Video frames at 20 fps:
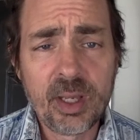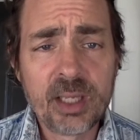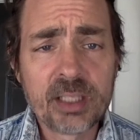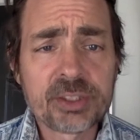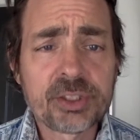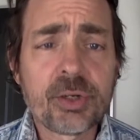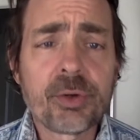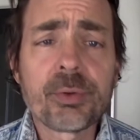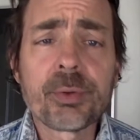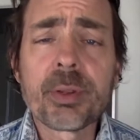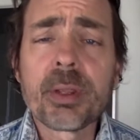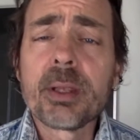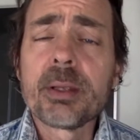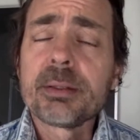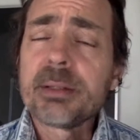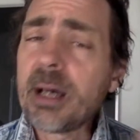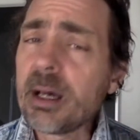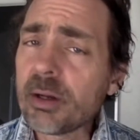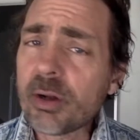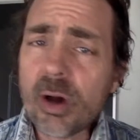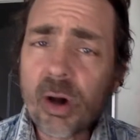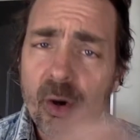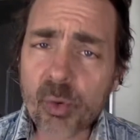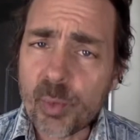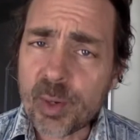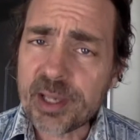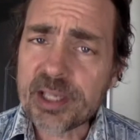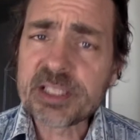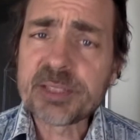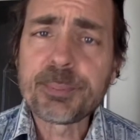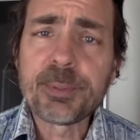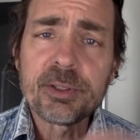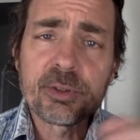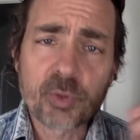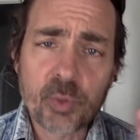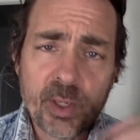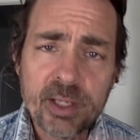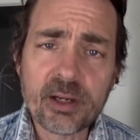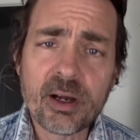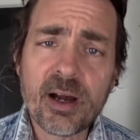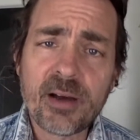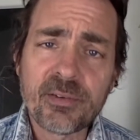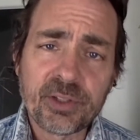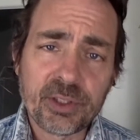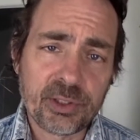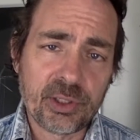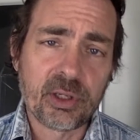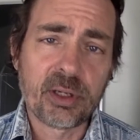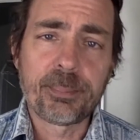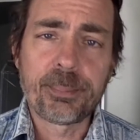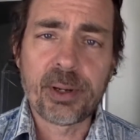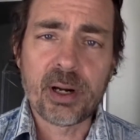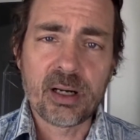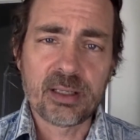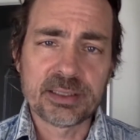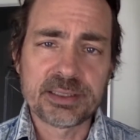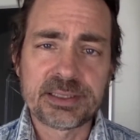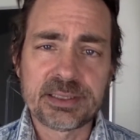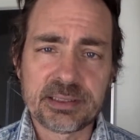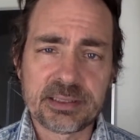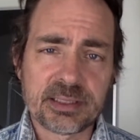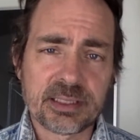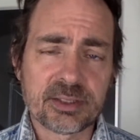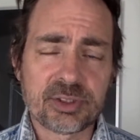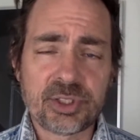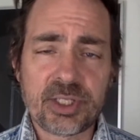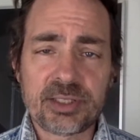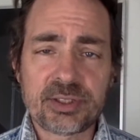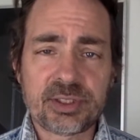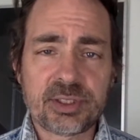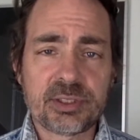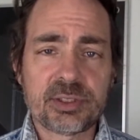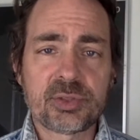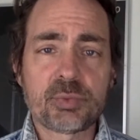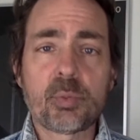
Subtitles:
So not always, but quite often there are policy suggestions.